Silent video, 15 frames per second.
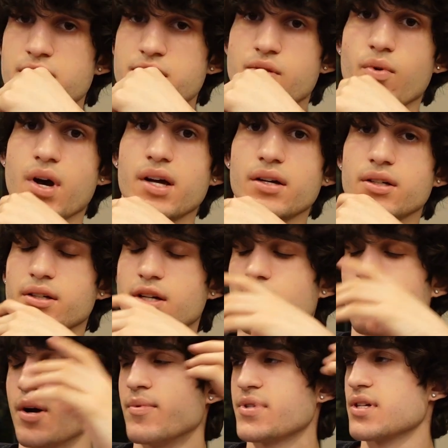So while I cook
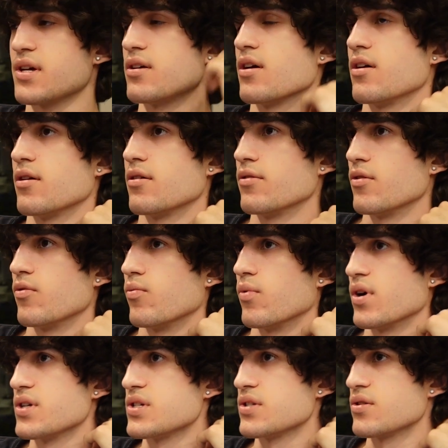up, I'm gonna tell y'all the
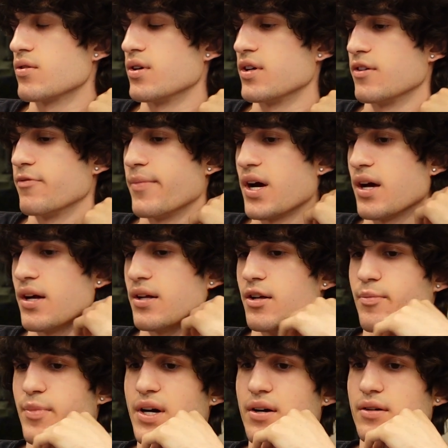worst story of mine
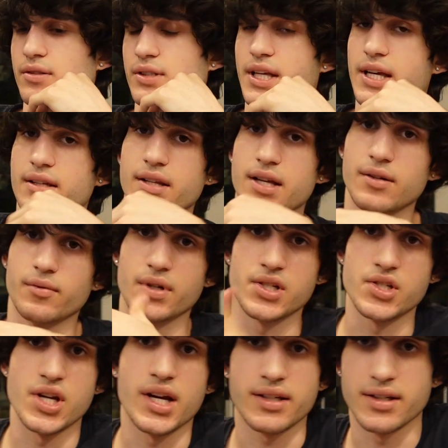about getting like
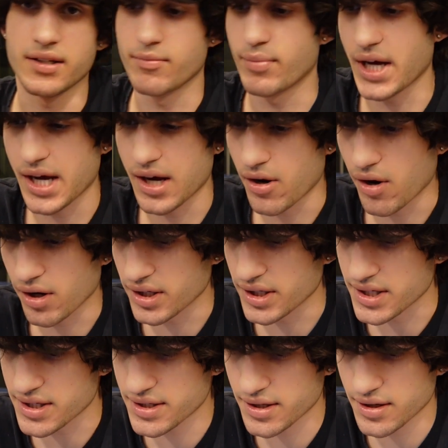rejected by an
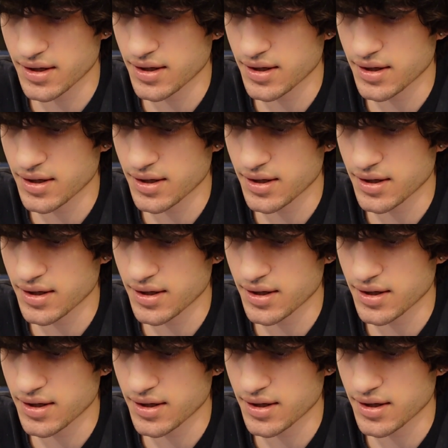artist.